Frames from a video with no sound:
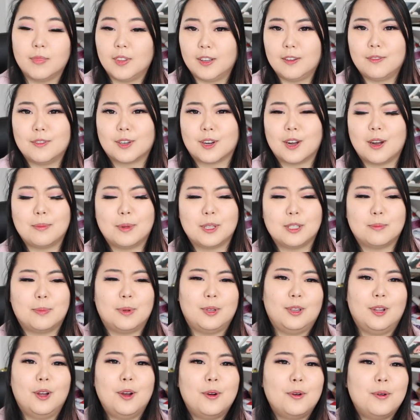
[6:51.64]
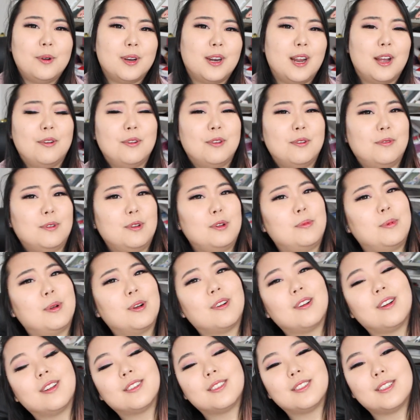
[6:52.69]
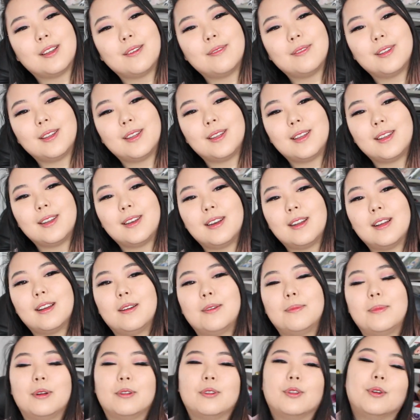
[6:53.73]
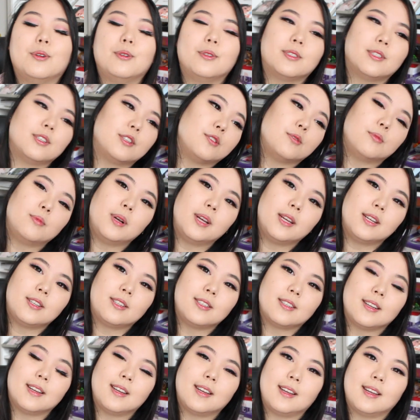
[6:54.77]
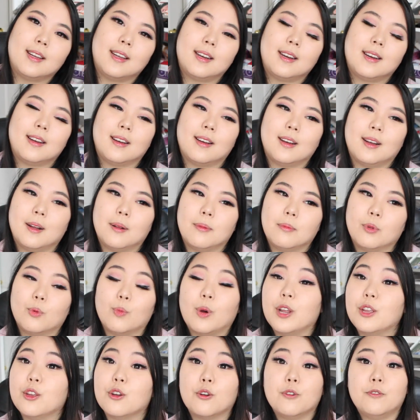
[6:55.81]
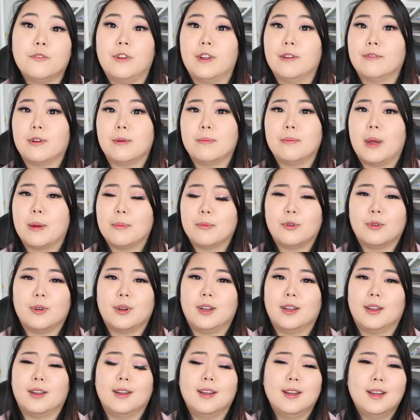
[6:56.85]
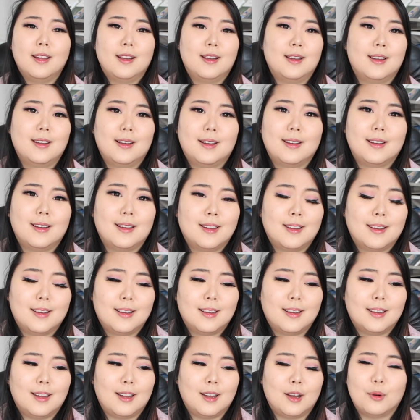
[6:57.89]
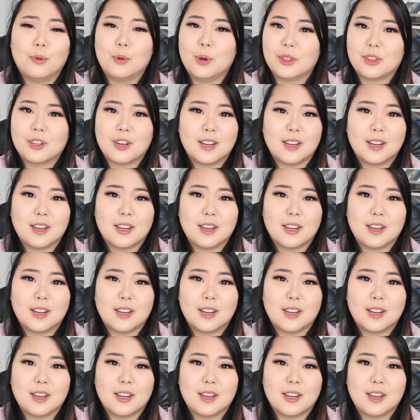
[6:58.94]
Leave your comments below on how you feel about GOT7, about the whole situation, what your favorite memory with